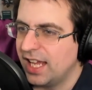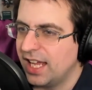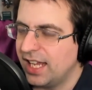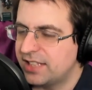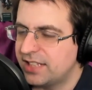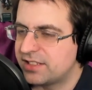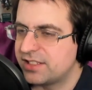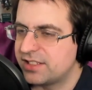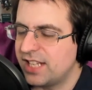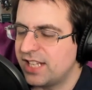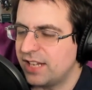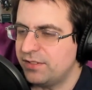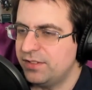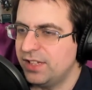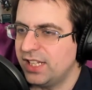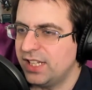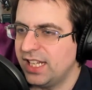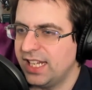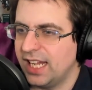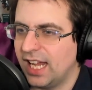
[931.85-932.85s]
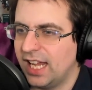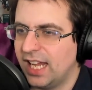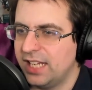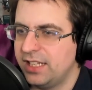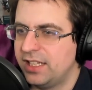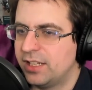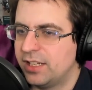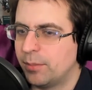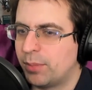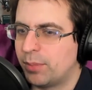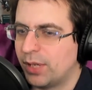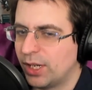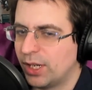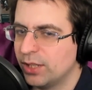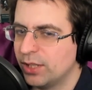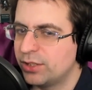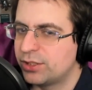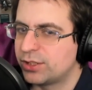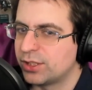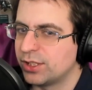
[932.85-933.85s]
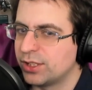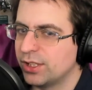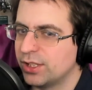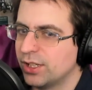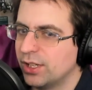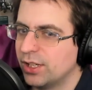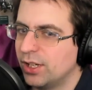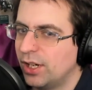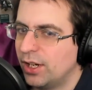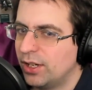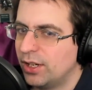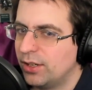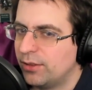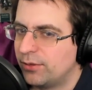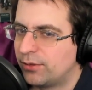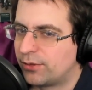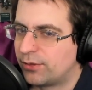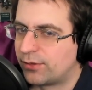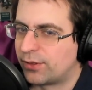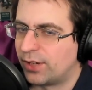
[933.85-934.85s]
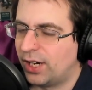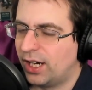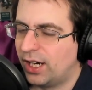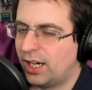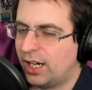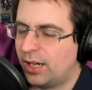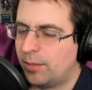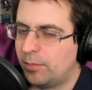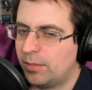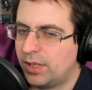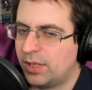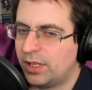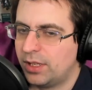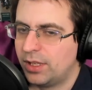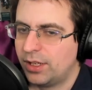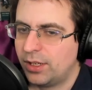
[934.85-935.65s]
It's definitely a departure from